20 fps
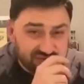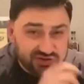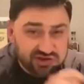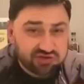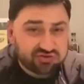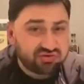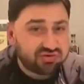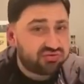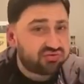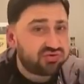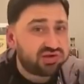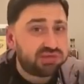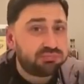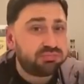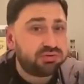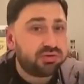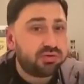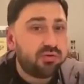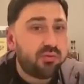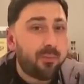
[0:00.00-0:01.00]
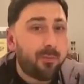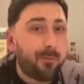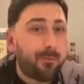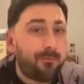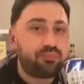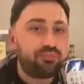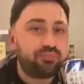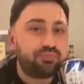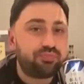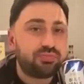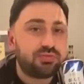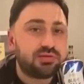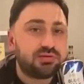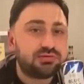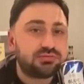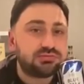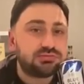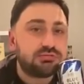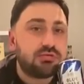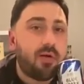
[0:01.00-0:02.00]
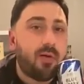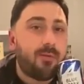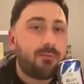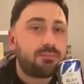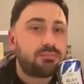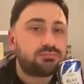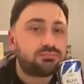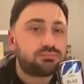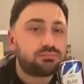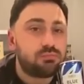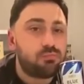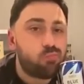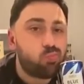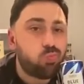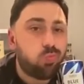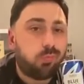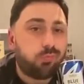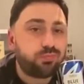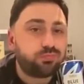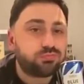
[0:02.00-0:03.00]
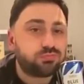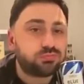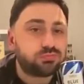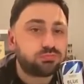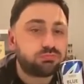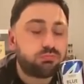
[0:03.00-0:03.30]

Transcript: version of Red Bull. Stevie, I, I, think you need to take a sip of that.